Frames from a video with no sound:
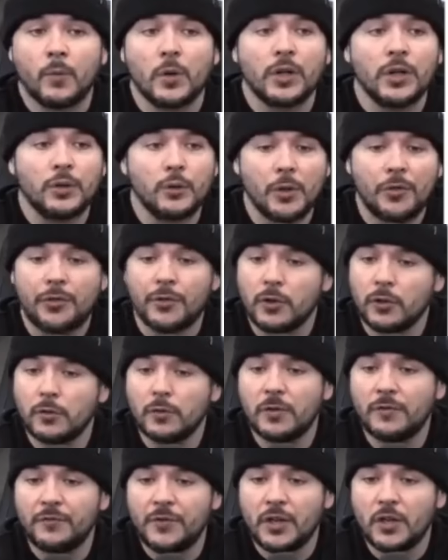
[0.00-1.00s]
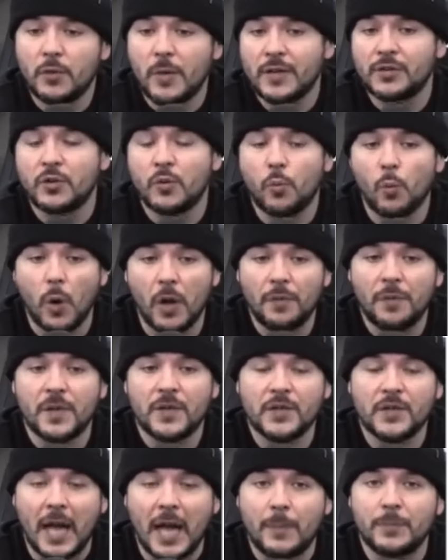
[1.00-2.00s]
And we're going to do a thorough review as to
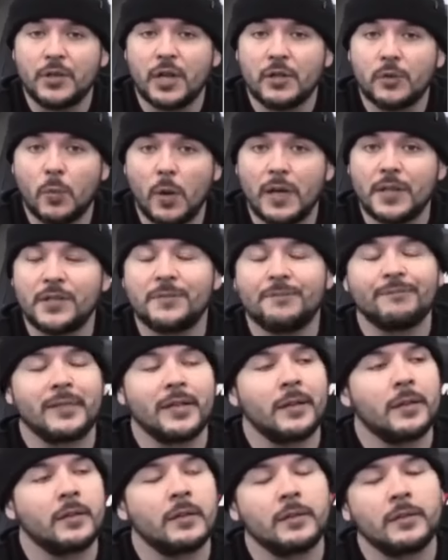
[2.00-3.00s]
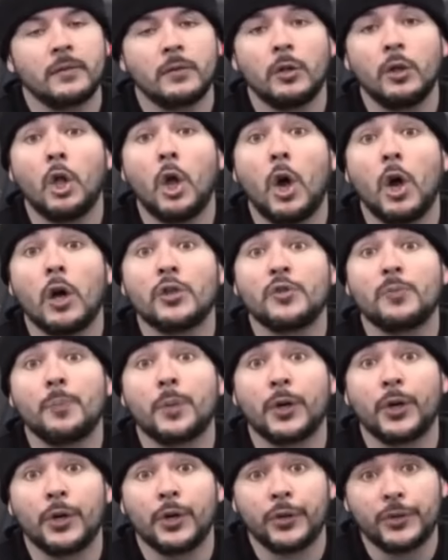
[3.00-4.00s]
what this object was.
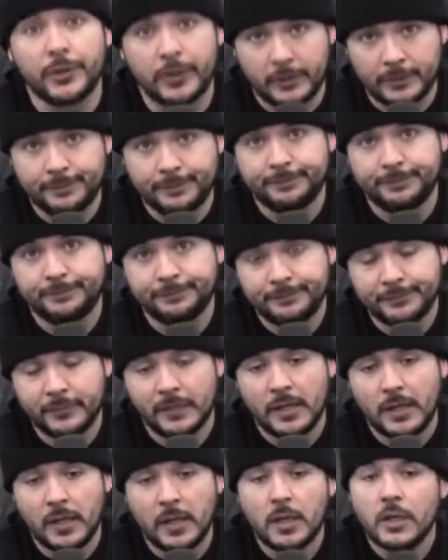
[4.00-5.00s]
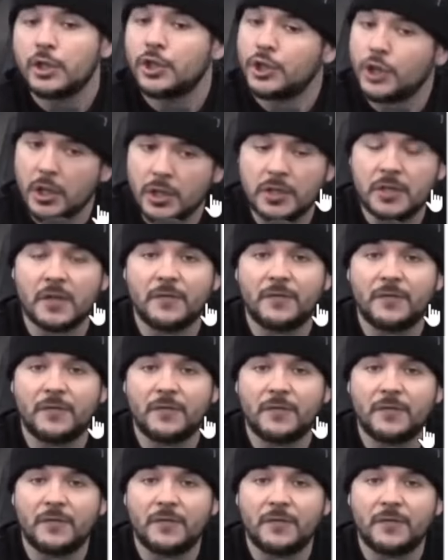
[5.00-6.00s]
Large bird. Shouldn't have.
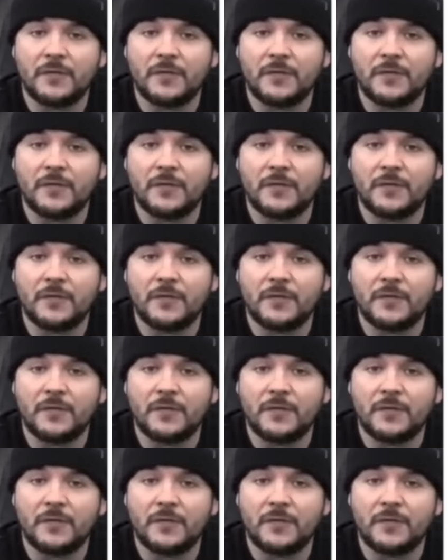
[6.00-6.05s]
